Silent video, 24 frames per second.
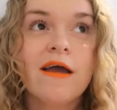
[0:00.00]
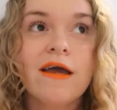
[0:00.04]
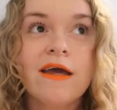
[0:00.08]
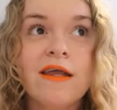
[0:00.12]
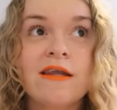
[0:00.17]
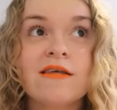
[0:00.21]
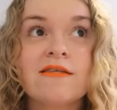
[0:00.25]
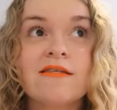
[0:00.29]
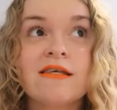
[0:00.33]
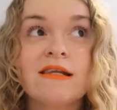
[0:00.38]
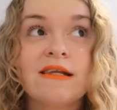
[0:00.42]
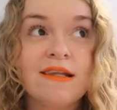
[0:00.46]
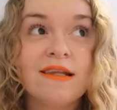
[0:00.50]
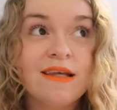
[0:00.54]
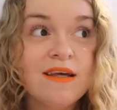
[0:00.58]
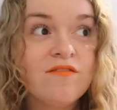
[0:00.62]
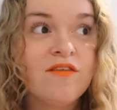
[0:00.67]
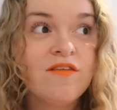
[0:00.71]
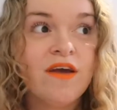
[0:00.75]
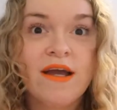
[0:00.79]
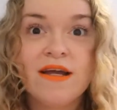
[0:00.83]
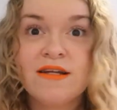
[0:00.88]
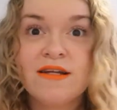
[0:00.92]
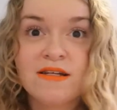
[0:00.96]
it has
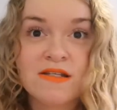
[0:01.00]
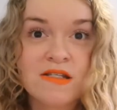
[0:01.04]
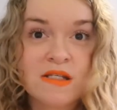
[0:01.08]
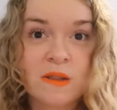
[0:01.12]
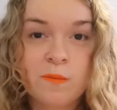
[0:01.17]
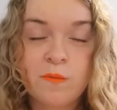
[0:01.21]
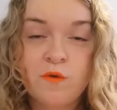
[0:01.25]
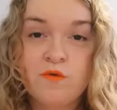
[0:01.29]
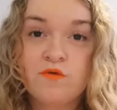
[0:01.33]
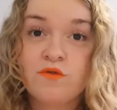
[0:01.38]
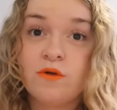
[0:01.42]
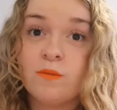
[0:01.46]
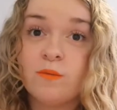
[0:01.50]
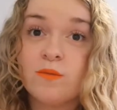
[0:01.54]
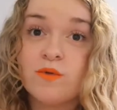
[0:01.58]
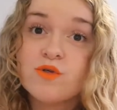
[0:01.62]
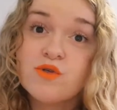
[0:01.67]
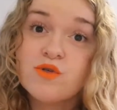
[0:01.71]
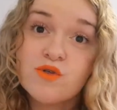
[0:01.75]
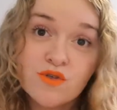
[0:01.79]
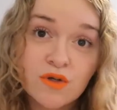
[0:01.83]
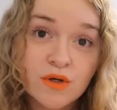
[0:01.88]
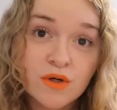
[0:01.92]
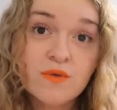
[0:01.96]
alleviated some of them
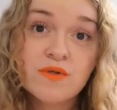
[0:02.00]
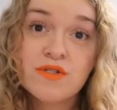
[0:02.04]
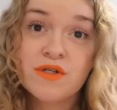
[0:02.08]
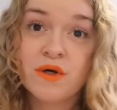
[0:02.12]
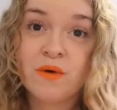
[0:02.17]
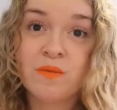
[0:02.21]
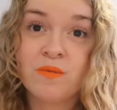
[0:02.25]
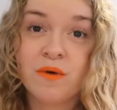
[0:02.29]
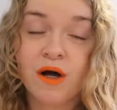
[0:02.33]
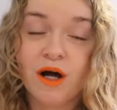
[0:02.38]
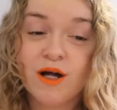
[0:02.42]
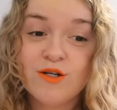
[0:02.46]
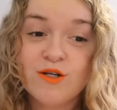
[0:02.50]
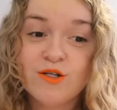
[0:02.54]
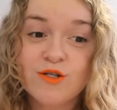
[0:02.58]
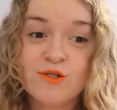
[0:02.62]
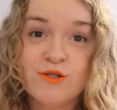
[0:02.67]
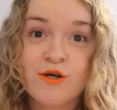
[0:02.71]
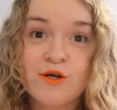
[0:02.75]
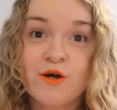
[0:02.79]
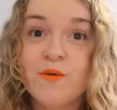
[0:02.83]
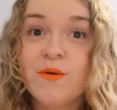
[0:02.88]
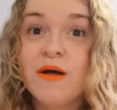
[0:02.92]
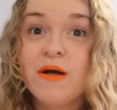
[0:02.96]
so, so much.
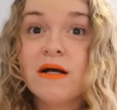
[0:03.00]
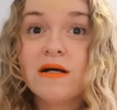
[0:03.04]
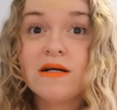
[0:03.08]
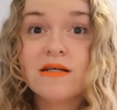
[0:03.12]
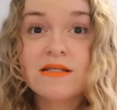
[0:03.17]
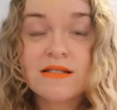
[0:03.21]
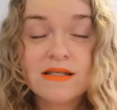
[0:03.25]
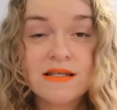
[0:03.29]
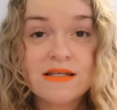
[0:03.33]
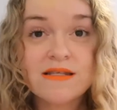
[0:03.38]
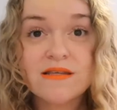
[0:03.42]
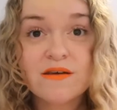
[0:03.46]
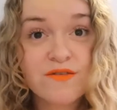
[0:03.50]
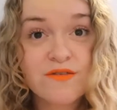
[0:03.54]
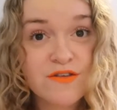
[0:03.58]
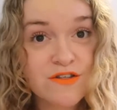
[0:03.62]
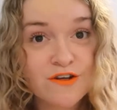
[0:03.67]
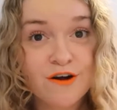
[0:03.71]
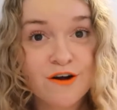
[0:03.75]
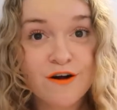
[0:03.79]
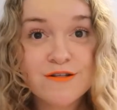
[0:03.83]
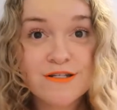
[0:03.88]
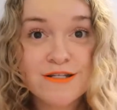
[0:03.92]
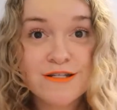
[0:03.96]
So since I've
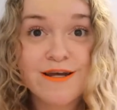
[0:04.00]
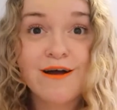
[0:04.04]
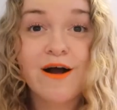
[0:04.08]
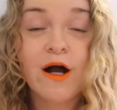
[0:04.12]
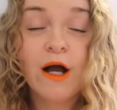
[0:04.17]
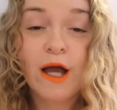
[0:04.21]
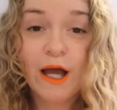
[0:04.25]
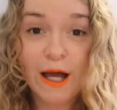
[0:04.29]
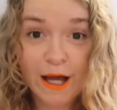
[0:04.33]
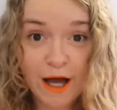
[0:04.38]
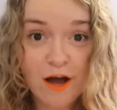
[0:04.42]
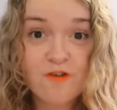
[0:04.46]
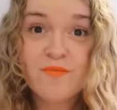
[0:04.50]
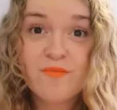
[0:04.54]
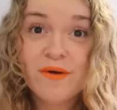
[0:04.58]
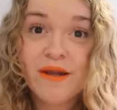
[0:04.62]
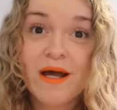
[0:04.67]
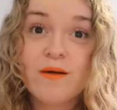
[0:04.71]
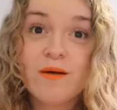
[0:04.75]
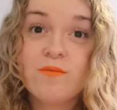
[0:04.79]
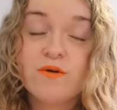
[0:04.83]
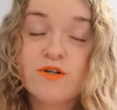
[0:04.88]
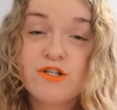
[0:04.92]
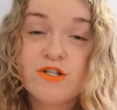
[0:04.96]
started it, I have been
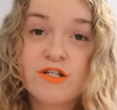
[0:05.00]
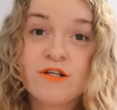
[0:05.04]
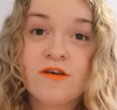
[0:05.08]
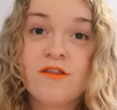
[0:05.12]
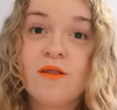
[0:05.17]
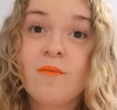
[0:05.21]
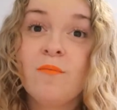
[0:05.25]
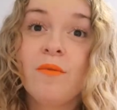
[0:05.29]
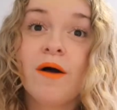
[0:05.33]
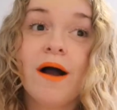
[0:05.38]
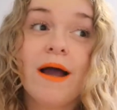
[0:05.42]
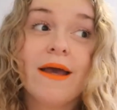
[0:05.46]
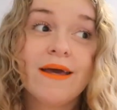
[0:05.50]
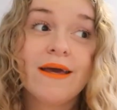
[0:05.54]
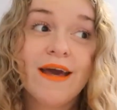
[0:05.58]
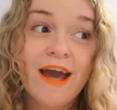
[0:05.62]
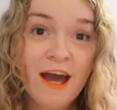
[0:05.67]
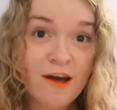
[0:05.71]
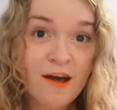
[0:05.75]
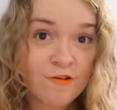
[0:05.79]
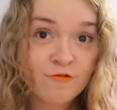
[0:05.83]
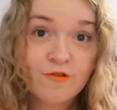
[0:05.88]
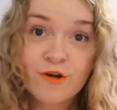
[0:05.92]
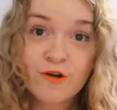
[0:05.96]
able to do the bike
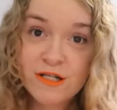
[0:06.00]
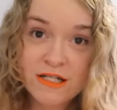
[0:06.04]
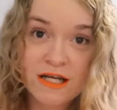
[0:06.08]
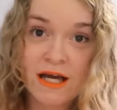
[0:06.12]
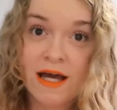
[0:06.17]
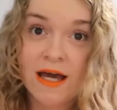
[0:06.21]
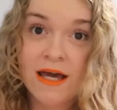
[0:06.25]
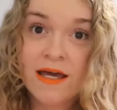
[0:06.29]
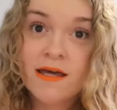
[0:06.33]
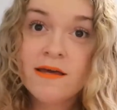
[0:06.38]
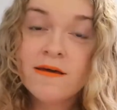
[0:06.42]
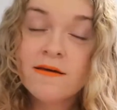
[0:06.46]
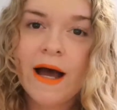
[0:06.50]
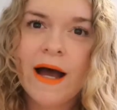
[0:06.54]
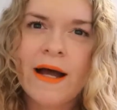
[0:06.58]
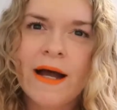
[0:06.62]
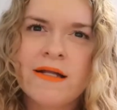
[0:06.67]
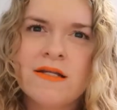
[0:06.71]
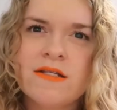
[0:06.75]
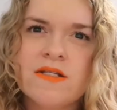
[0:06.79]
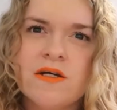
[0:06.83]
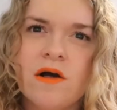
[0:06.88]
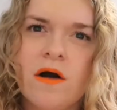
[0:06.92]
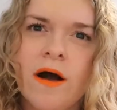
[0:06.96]
every day,
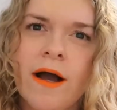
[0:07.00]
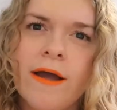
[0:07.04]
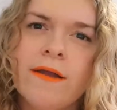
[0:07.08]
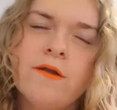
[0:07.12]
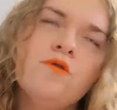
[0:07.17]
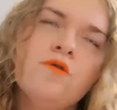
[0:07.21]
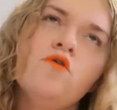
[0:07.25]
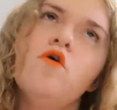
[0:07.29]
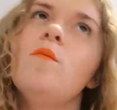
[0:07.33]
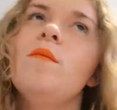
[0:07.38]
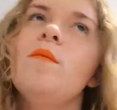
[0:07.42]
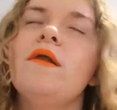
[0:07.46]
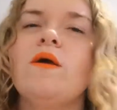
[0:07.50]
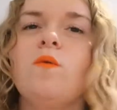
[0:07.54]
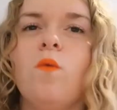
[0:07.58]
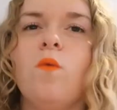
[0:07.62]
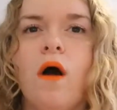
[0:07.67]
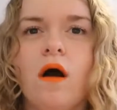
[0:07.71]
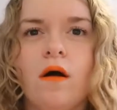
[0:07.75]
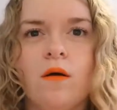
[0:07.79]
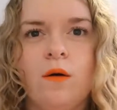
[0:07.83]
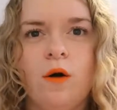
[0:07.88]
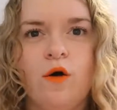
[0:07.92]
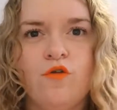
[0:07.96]
and I normally
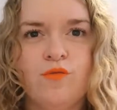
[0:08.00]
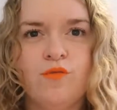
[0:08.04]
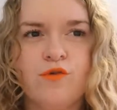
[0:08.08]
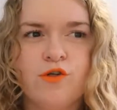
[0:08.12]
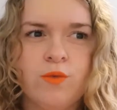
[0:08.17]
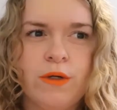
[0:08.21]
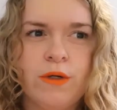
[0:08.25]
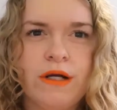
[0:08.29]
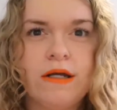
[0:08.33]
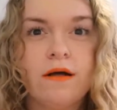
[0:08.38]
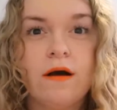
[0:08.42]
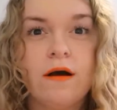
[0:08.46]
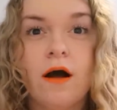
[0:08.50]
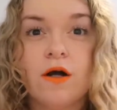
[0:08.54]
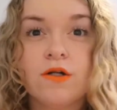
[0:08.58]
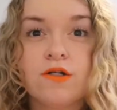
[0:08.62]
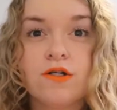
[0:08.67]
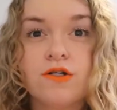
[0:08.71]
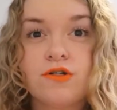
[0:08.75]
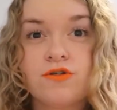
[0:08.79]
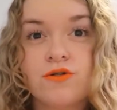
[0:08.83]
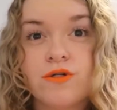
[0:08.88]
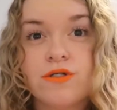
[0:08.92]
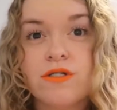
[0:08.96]
work off between
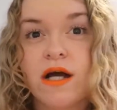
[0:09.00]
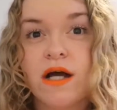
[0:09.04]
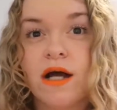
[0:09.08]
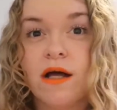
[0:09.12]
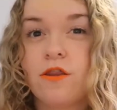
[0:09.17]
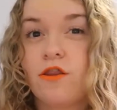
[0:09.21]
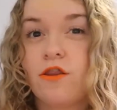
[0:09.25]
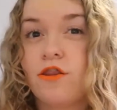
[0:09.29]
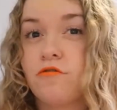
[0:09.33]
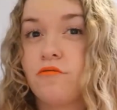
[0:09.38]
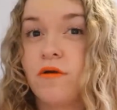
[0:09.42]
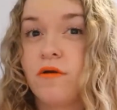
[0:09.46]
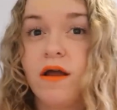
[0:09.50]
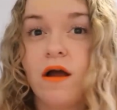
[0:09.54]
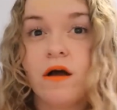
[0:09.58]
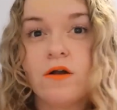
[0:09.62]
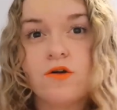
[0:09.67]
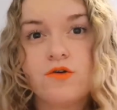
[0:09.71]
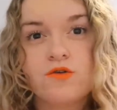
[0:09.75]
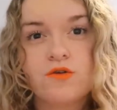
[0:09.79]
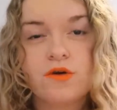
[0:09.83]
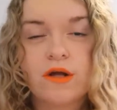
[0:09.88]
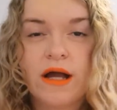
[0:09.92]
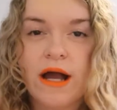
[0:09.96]
100 and
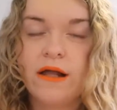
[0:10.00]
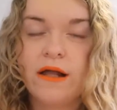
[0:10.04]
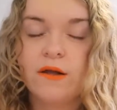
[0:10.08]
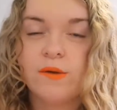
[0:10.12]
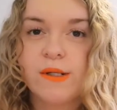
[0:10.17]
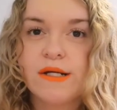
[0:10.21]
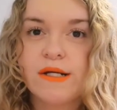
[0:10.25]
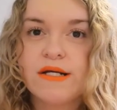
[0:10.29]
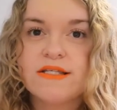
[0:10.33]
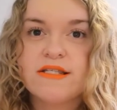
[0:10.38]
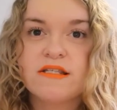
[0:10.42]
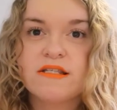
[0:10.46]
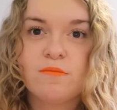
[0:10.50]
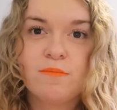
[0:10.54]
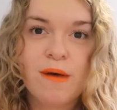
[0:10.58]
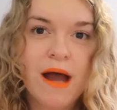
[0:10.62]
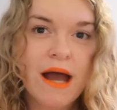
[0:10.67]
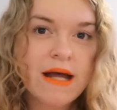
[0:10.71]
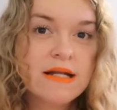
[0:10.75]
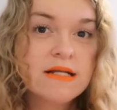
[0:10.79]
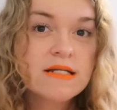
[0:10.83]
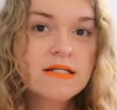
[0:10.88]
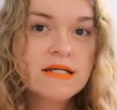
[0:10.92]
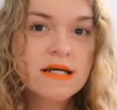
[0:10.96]
300 calories,
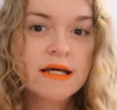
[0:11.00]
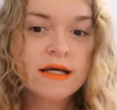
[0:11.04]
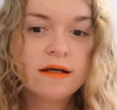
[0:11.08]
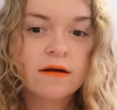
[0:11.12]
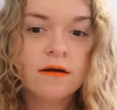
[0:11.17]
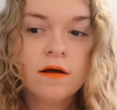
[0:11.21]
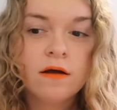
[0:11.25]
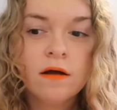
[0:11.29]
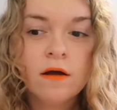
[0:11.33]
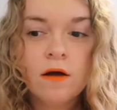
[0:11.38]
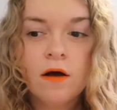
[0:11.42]
depending,